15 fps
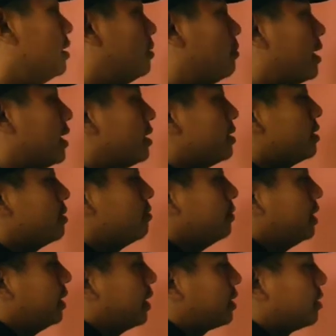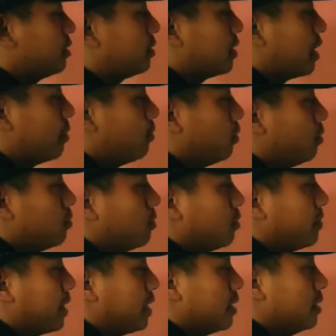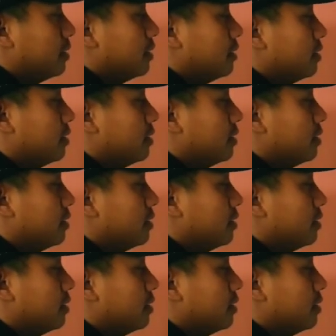By the term electric dipole moment,